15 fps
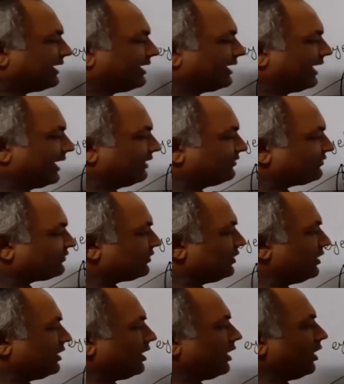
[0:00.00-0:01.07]
lens,
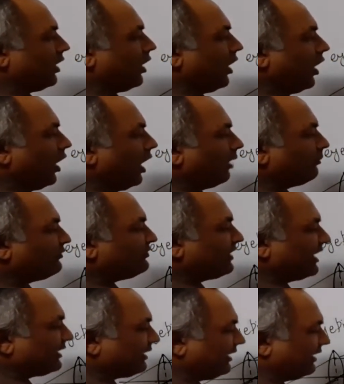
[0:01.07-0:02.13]

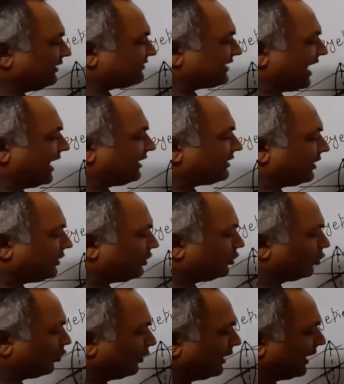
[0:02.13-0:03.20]
object is at a
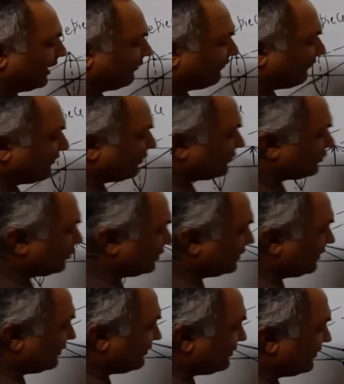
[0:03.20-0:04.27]
2F, so
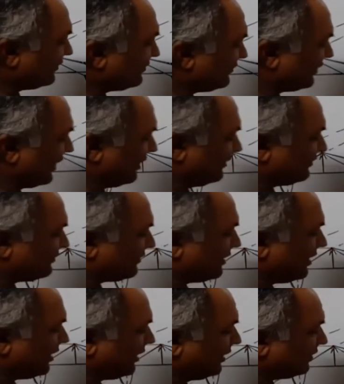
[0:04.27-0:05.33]
this distance
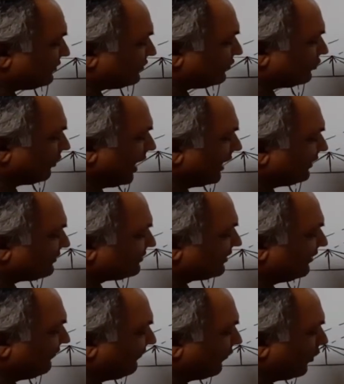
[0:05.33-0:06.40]
is twice
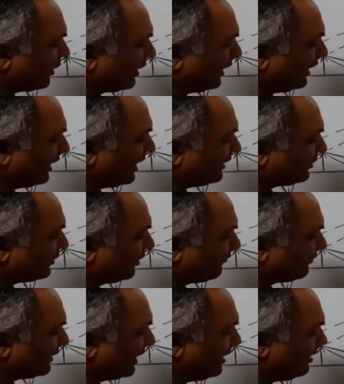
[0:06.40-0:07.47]
the focal length
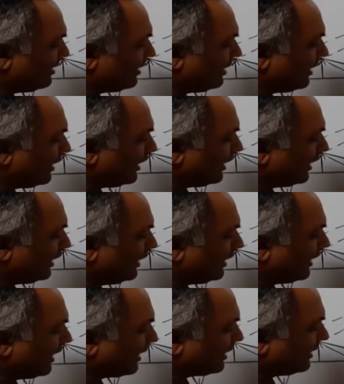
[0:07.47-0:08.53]
of the
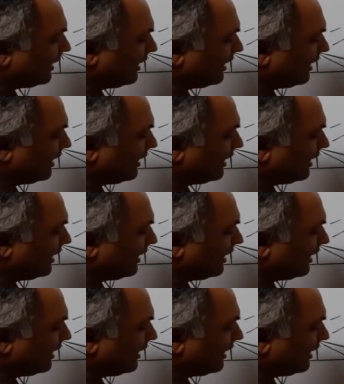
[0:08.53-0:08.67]
erecting